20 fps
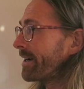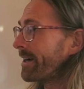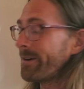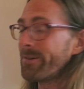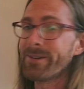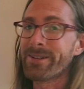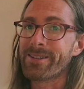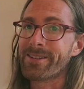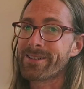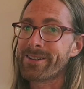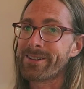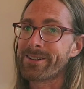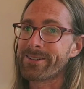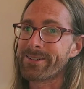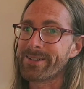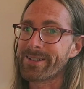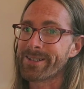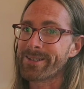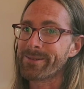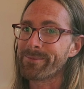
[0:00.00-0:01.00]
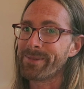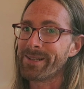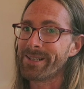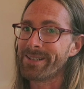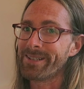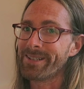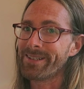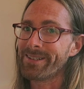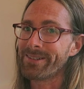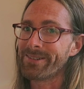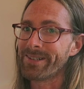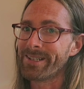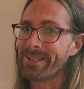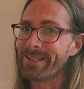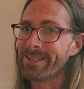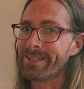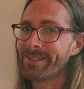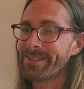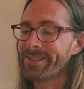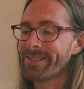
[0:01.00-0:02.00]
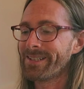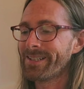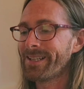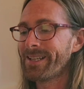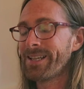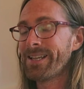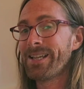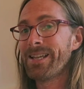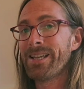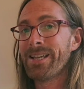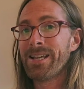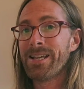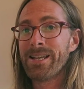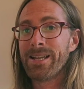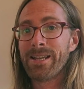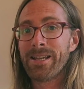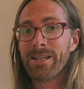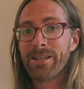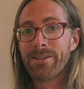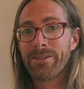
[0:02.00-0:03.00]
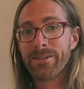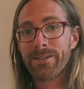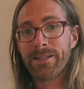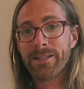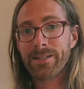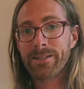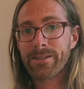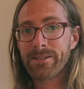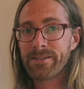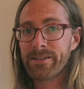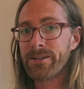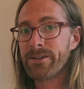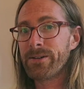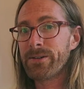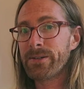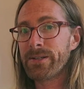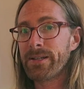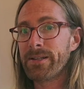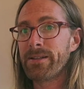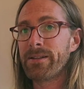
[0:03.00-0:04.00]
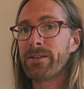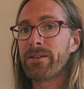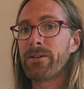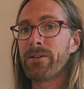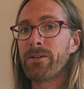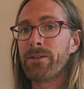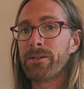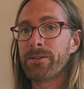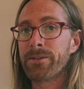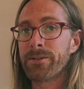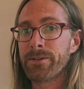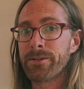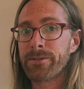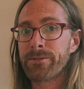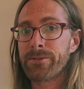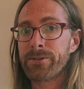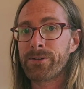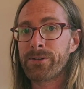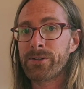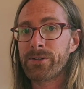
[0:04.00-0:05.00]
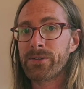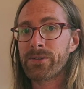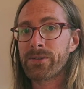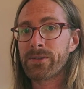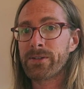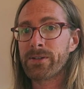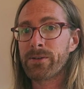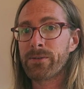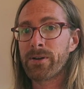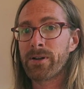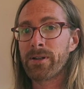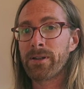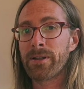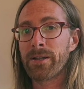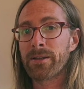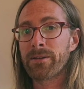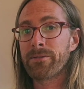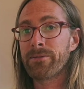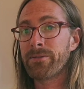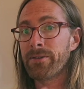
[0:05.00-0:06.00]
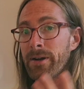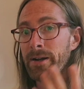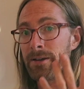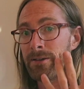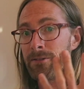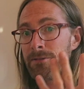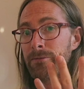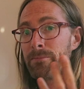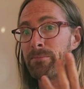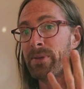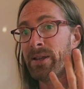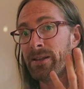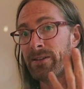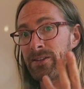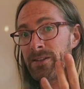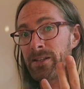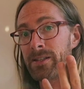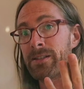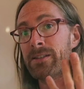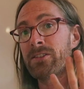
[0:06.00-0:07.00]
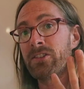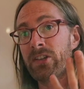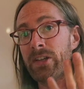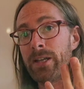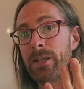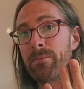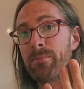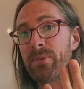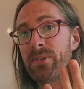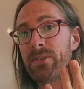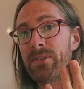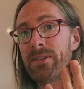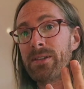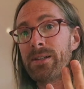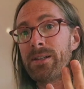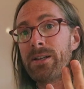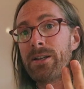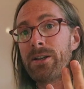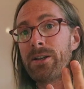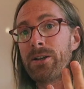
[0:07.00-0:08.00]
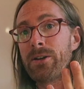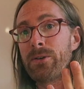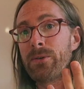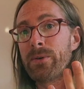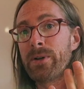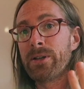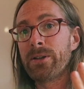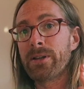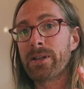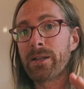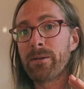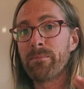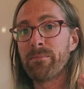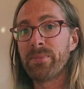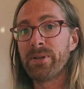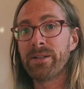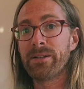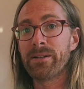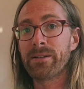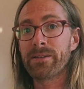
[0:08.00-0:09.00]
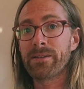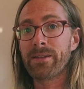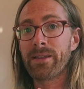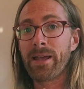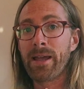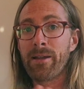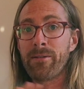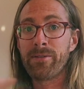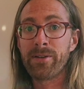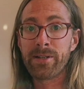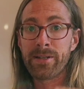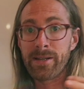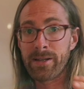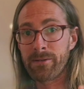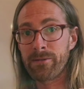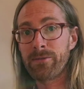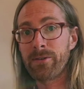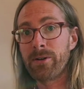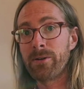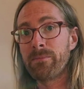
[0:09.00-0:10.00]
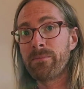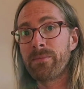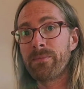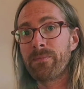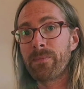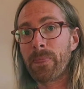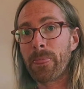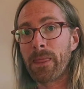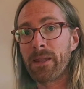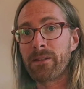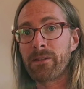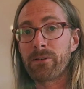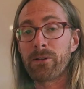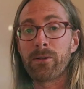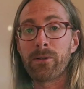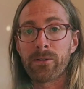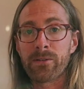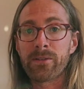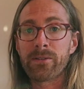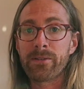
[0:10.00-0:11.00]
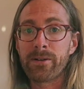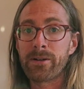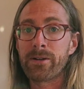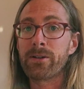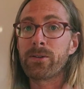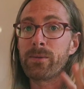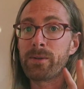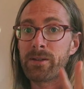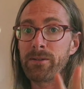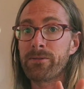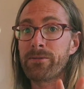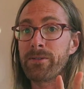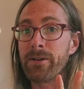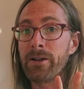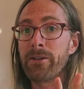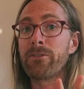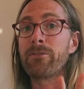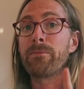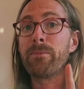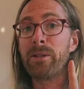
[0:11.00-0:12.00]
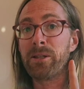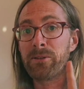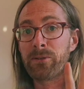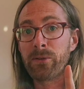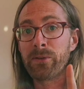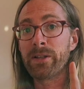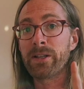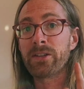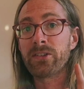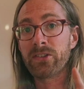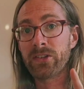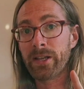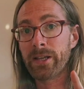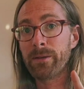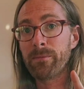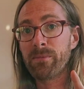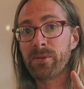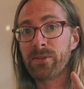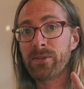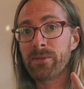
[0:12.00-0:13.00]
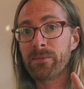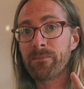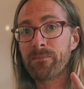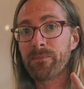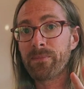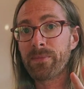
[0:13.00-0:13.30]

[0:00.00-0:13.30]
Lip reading: I'll start to explain this one. You need to know that in the whole universe there are like 5 basic shapes where you can build everything from. Let's all start with the 5 platonic shapes.